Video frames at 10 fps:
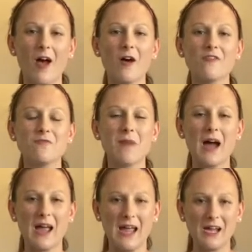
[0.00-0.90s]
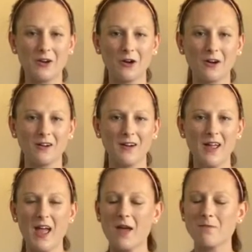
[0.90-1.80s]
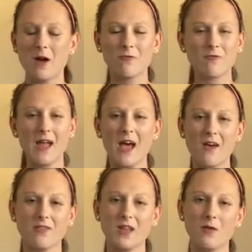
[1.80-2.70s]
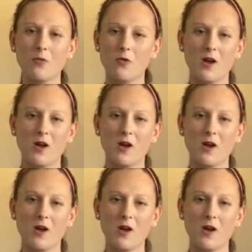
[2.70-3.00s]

of my anger and my wrath that I